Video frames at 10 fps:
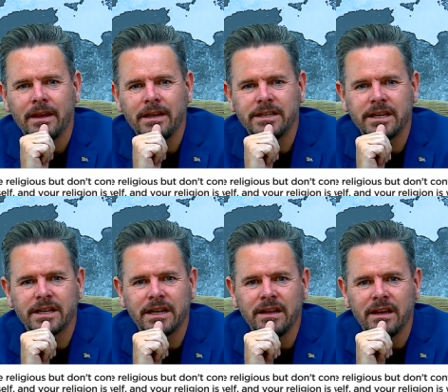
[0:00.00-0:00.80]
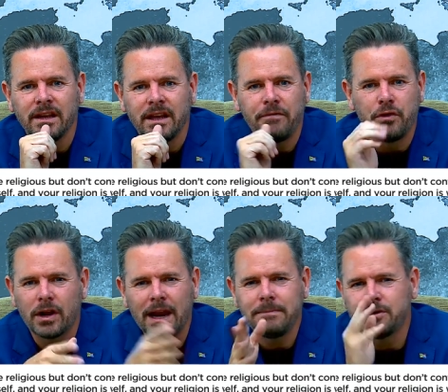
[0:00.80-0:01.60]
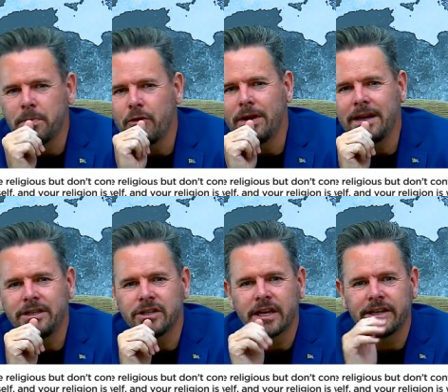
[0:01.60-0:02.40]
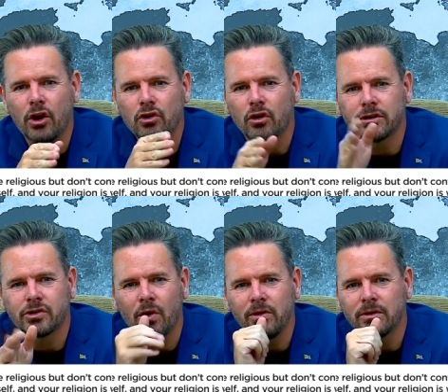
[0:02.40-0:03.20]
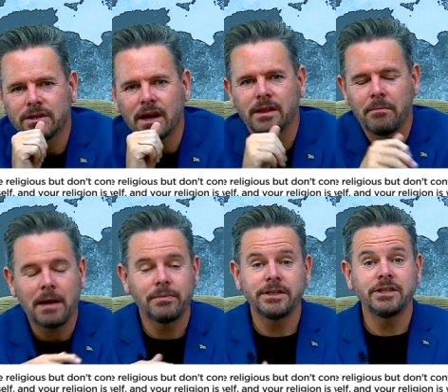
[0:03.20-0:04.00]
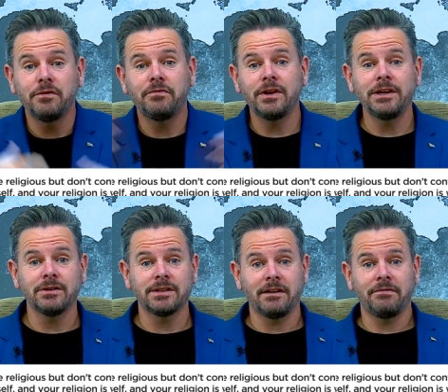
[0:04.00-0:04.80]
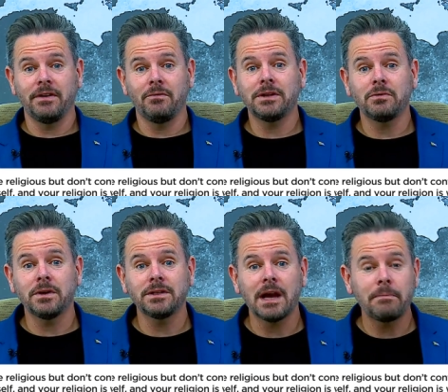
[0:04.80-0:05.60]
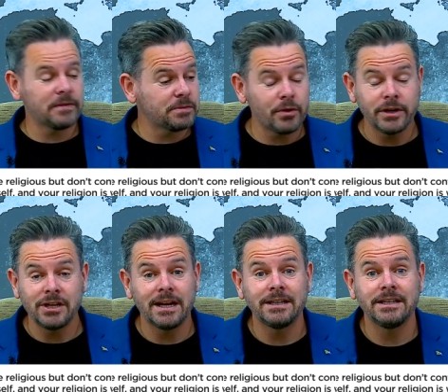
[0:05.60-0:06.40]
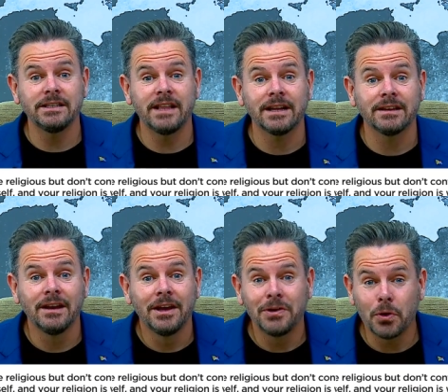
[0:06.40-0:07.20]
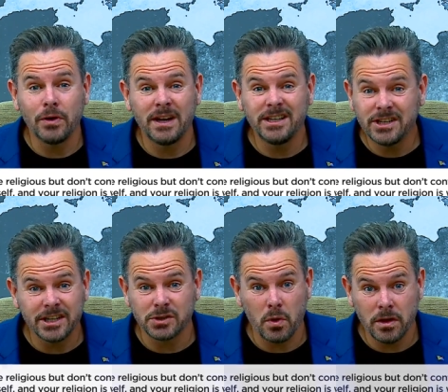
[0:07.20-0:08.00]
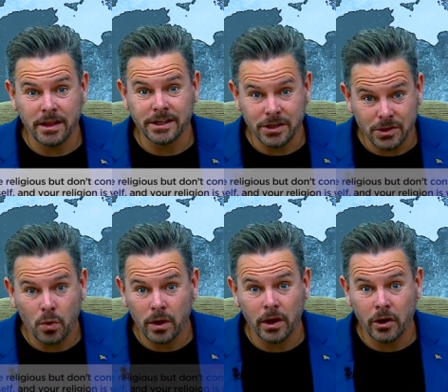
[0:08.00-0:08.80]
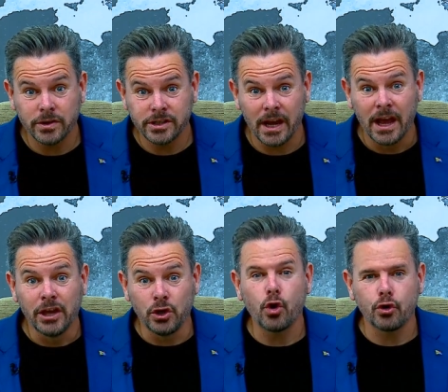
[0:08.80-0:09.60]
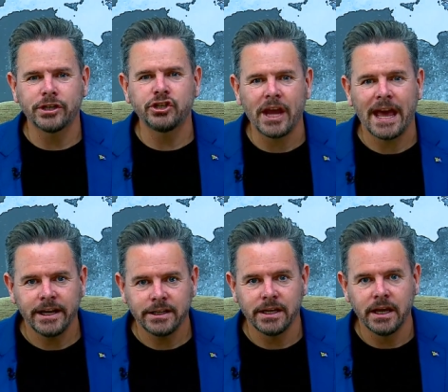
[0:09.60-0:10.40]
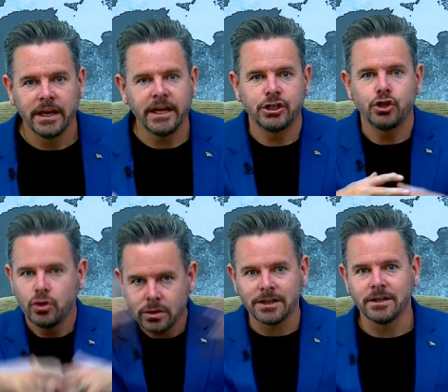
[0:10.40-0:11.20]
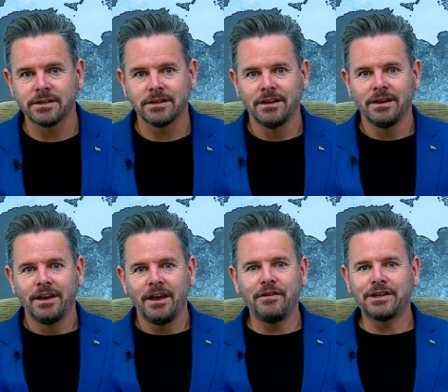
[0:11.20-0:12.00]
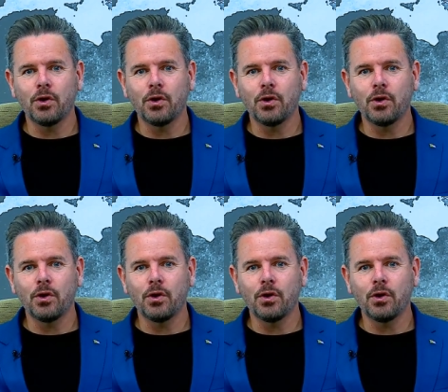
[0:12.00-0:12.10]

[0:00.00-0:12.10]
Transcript: He says, and if you claim to be religious and don't control your tongue, the Bible says you're fooling yourself. What, what type of spirituality is that? your religion is worthless. You talk you Christian, your Christianity is useless. If you